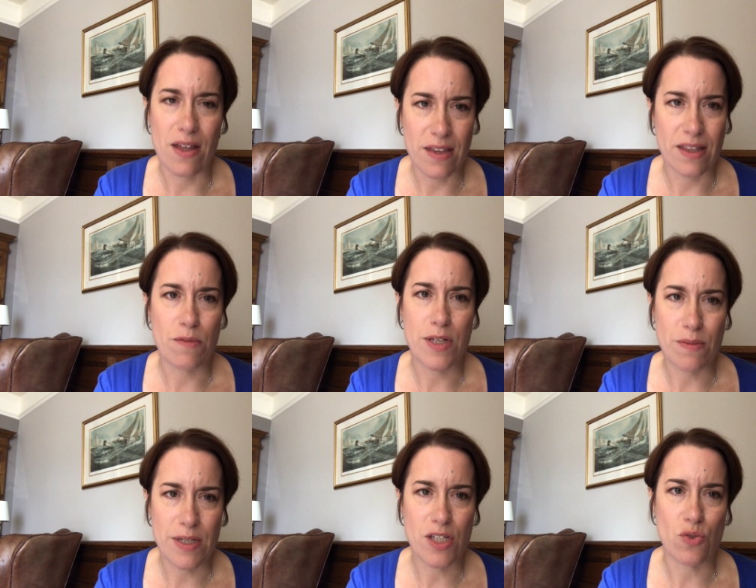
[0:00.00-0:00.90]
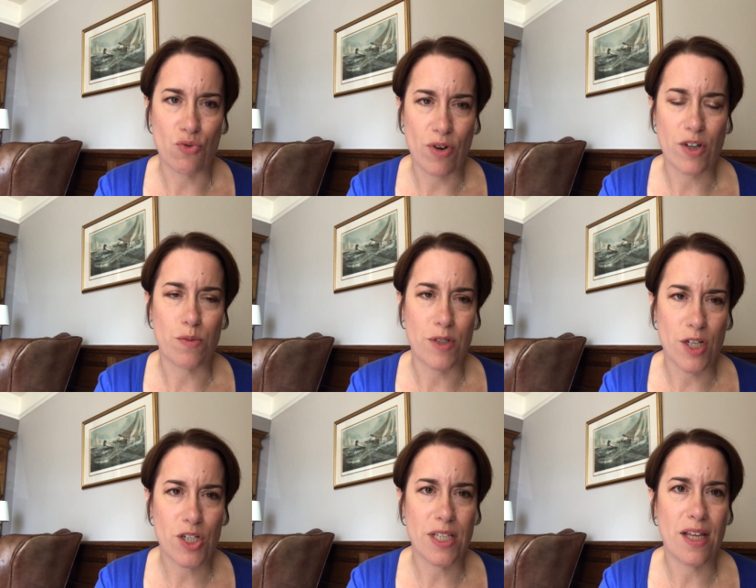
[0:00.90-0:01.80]
I think there'll be some additional grounds of
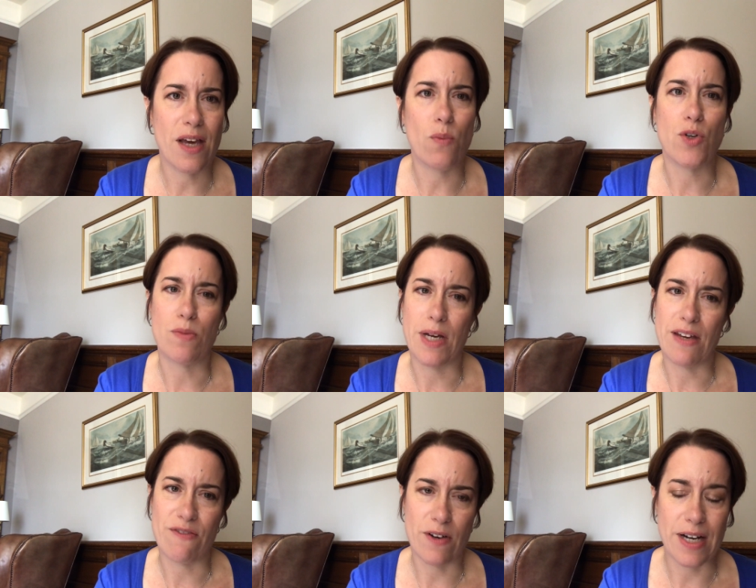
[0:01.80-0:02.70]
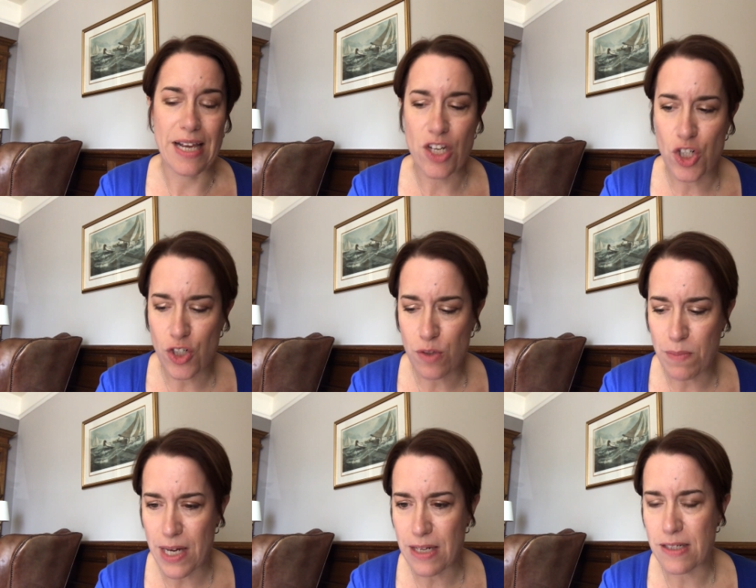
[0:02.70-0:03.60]
possession in there, which will make it fine. It just
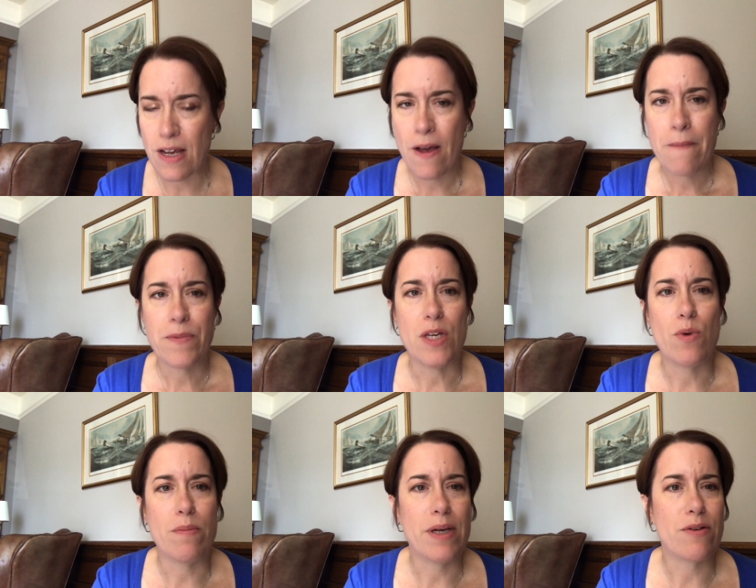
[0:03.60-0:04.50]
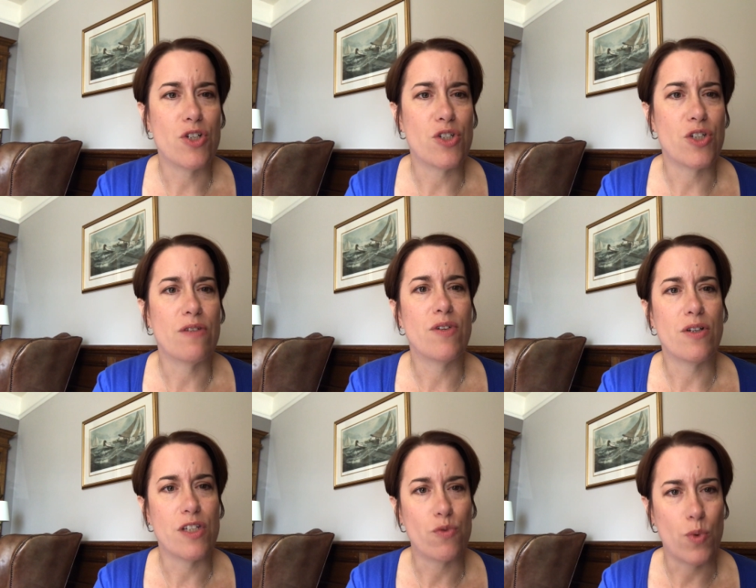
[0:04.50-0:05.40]
means that you won't be able to just serve
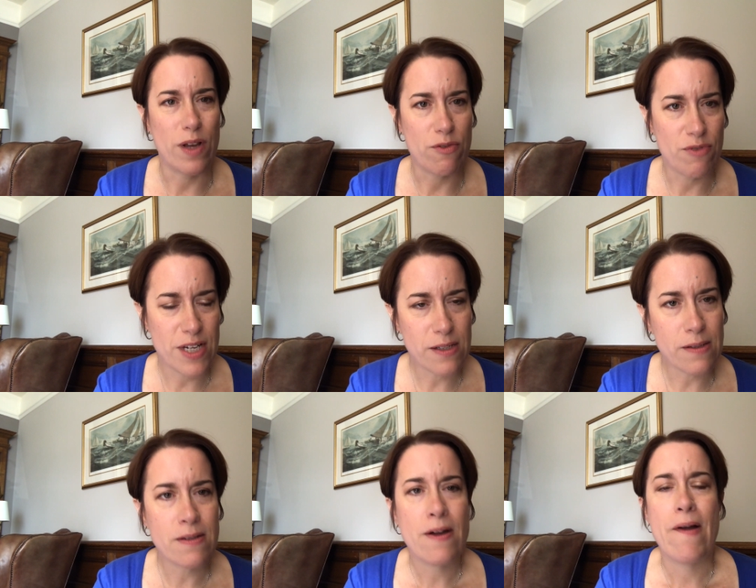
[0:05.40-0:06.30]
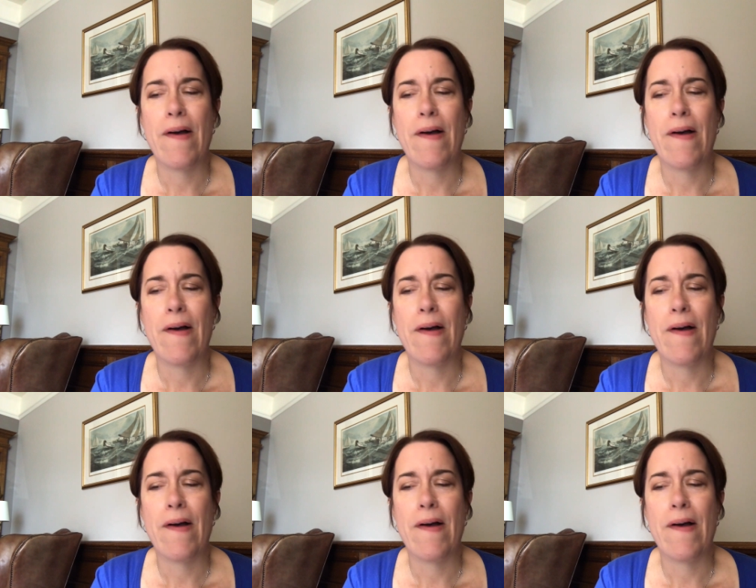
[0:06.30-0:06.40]
notice for whatever reason.